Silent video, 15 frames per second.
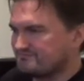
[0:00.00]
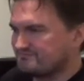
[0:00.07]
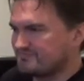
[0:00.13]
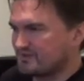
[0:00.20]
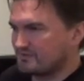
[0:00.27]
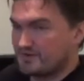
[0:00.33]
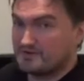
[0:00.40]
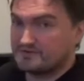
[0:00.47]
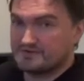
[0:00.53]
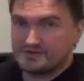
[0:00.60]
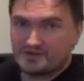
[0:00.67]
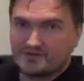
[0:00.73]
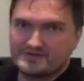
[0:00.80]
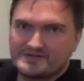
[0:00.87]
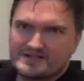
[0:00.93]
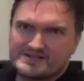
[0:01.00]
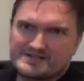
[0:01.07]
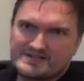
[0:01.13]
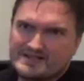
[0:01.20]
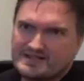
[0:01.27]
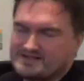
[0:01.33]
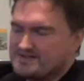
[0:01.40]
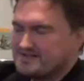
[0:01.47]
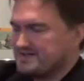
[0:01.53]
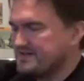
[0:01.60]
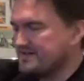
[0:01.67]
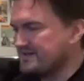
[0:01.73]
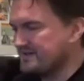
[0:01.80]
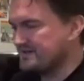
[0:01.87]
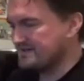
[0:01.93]
grounded context, I guess.
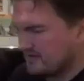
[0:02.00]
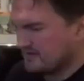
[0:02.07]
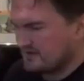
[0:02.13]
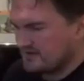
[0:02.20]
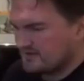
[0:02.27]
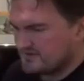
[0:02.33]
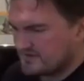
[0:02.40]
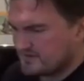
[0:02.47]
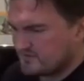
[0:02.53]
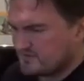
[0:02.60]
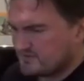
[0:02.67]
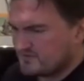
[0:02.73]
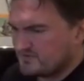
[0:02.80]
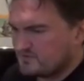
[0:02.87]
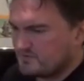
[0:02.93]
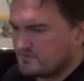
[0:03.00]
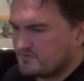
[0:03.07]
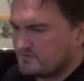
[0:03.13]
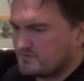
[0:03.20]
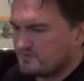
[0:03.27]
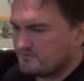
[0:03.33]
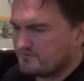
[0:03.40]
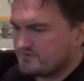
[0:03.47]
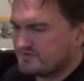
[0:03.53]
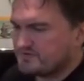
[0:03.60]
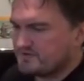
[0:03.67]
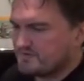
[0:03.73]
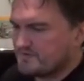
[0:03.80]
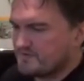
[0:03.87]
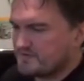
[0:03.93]
So, brand
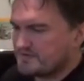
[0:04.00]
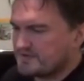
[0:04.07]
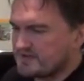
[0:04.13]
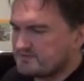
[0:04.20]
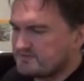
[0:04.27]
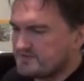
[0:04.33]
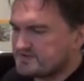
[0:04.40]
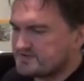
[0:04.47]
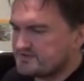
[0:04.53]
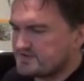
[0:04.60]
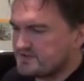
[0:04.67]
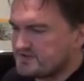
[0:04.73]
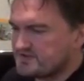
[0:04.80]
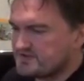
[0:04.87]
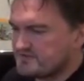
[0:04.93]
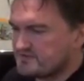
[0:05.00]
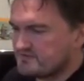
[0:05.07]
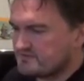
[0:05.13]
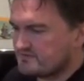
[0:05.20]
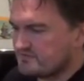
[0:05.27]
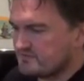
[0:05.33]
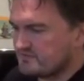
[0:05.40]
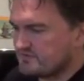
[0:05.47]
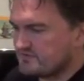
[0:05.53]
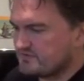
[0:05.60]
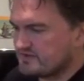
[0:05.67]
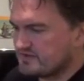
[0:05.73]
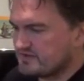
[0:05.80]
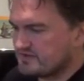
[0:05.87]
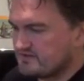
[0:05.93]
new 4K restoration from the original
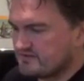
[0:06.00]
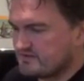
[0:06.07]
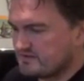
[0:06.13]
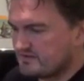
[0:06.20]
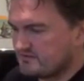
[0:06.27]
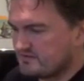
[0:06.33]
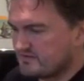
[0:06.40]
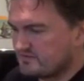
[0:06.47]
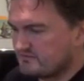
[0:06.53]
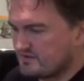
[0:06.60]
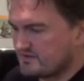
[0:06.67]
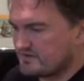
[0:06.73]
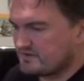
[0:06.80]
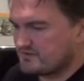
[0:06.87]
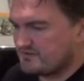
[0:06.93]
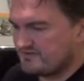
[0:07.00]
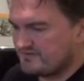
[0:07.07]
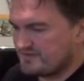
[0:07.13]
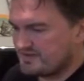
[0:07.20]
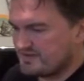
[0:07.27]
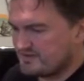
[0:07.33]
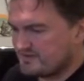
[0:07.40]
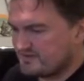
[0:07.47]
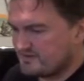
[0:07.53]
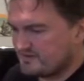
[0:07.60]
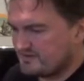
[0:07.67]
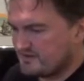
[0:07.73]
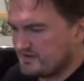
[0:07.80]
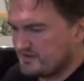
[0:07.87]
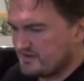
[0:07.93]
negative. Okay, original mono of the
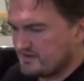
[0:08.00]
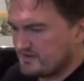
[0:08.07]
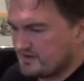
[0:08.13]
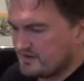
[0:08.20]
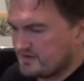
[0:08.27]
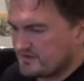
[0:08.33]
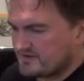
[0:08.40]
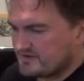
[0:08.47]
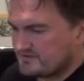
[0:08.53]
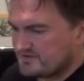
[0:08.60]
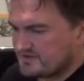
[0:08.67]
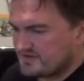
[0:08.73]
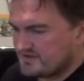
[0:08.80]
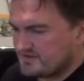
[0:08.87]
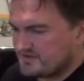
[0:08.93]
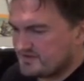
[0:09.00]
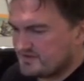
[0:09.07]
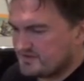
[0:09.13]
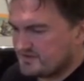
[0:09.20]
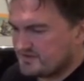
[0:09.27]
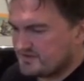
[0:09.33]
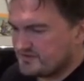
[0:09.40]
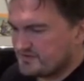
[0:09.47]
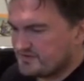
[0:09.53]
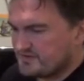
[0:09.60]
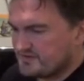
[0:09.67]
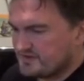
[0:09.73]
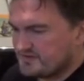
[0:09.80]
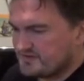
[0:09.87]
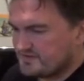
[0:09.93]
era. Subtitles: John
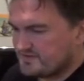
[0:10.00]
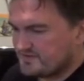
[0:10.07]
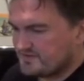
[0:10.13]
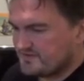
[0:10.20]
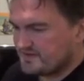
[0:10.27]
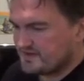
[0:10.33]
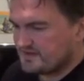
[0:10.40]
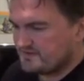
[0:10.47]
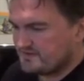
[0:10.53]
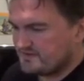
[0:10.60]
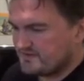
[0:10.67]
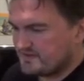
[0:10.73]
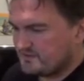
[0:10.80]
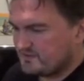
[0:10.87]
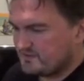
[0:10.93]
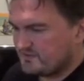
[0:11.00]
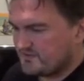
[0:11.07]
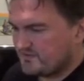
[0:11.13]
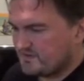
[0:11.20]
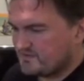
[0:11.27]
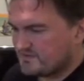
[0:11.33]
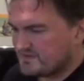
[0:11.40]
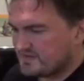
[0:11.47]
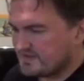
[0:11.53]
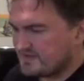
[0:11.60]
Cleese's final farewell performance, a